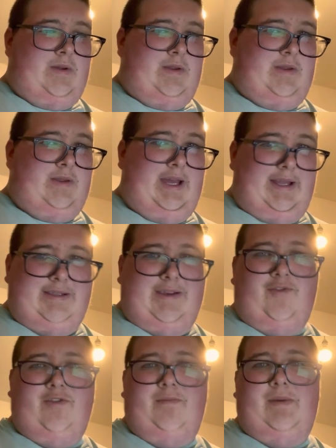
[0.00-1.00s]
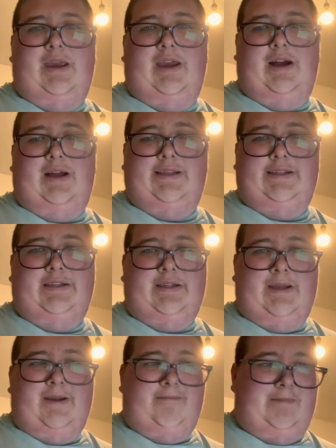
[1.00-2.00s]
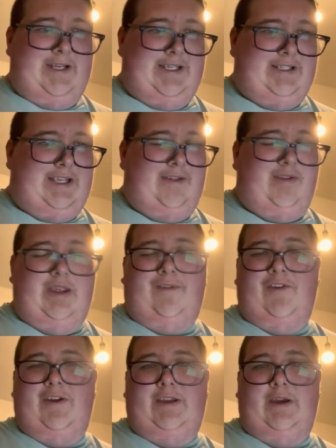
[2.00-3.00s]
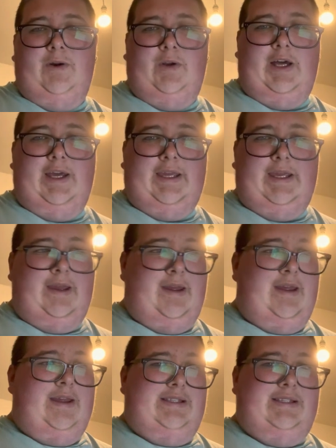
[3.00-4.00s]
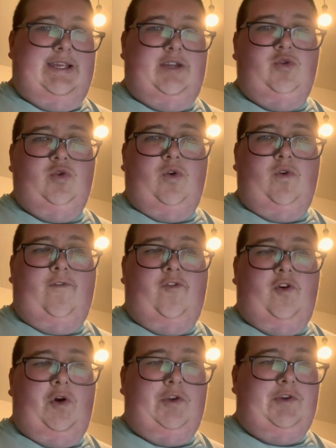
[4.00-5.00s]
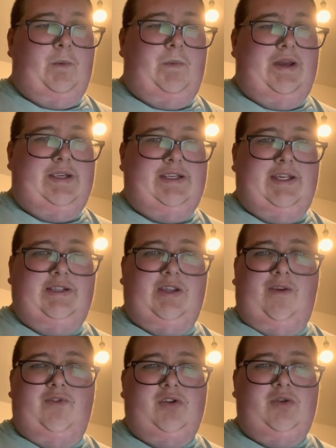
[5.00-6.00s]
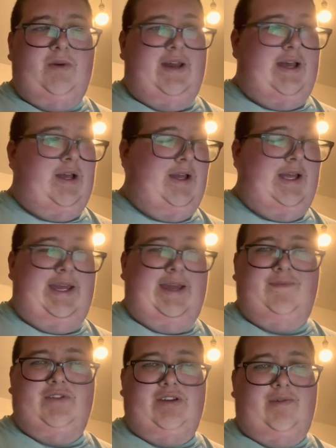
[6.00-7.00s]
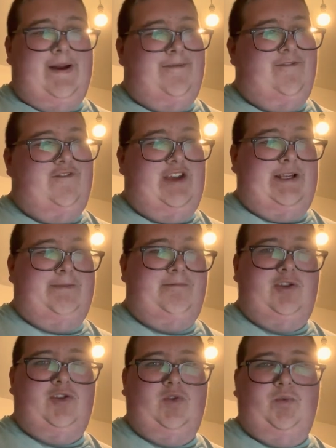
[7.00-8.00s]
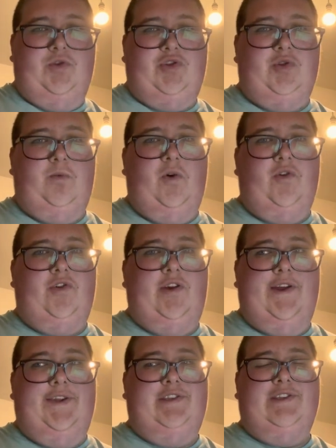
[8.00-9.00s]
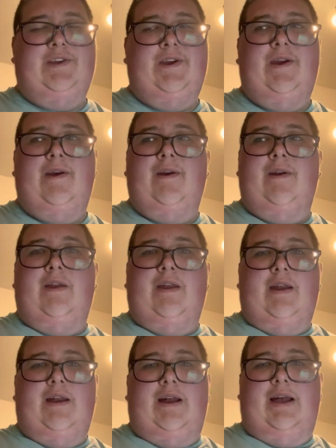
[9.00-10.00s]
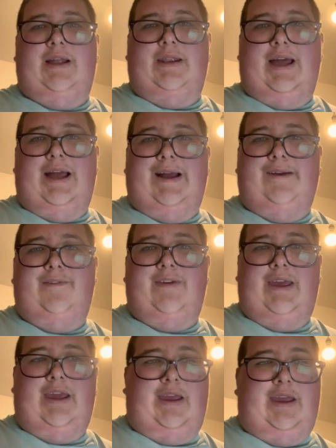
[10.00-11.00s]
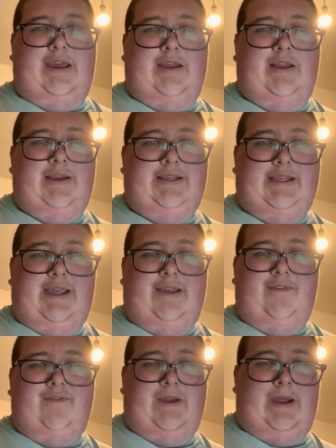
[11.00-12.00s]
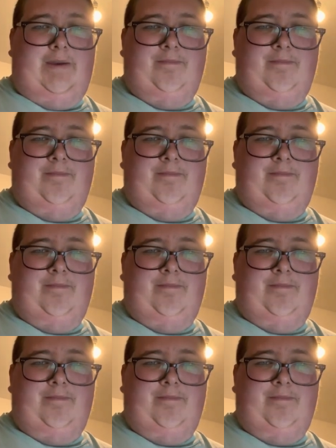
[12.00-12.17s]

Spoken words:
That's it from me, guys. Please give this video a like. Send your thoughts and wishes over Twitter, Instagram, Facebook to Worcester Warriors. And have a nice evening.